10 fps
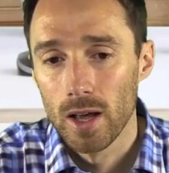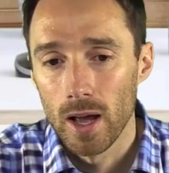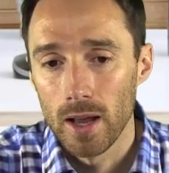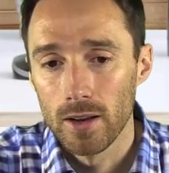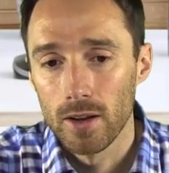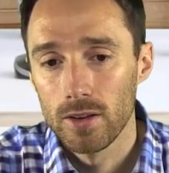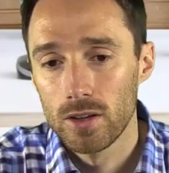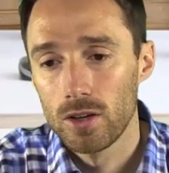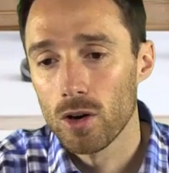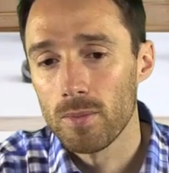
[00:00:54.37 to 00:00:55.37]
And
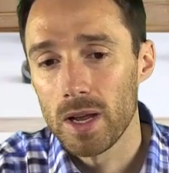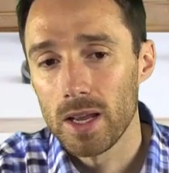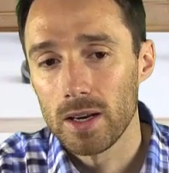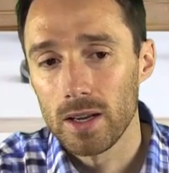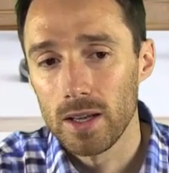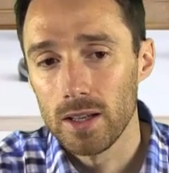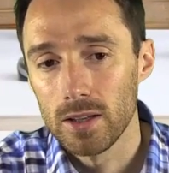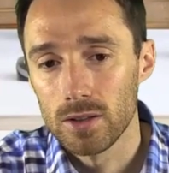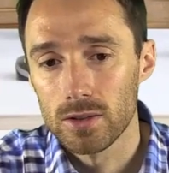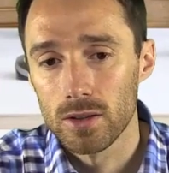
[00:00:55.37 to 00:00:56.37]
the domain
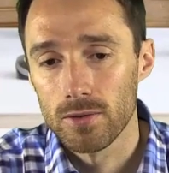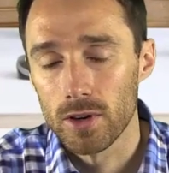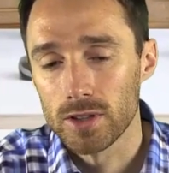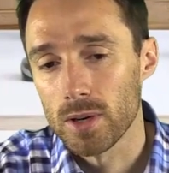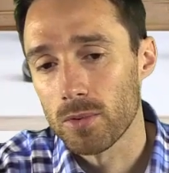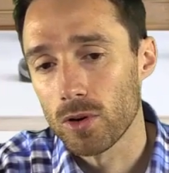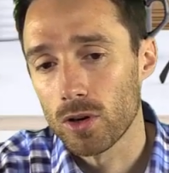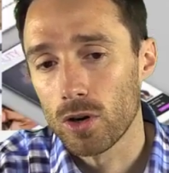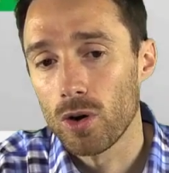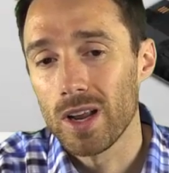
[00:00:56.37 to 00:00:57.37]
is, for example,
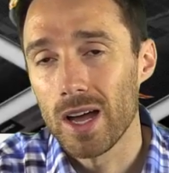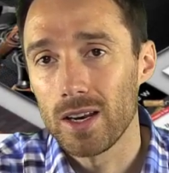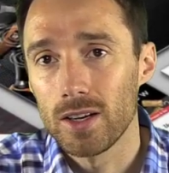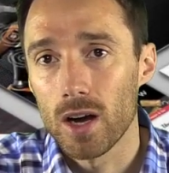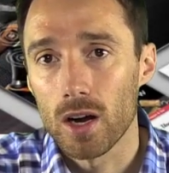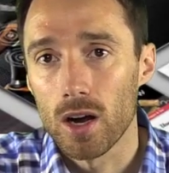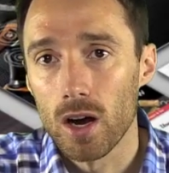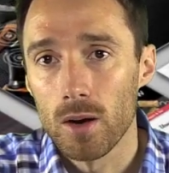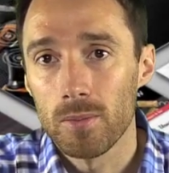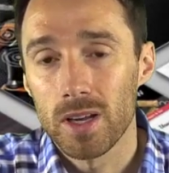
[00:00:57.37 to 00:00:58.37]

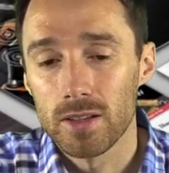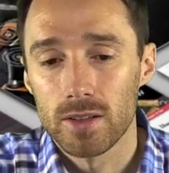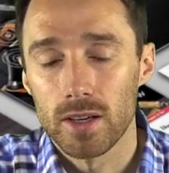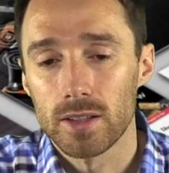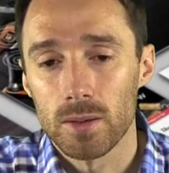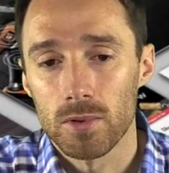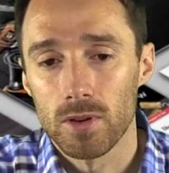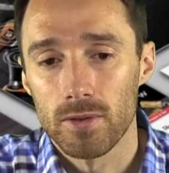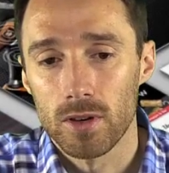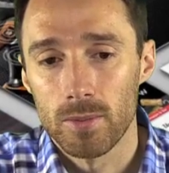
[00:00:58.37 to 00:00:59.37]
GoDaddy.com is the example
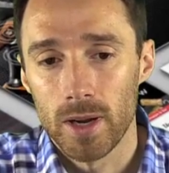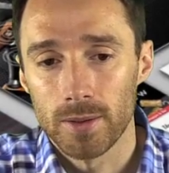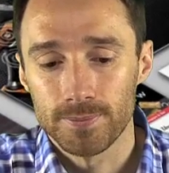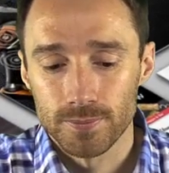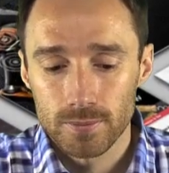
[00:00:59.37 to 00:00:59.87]
of a domain.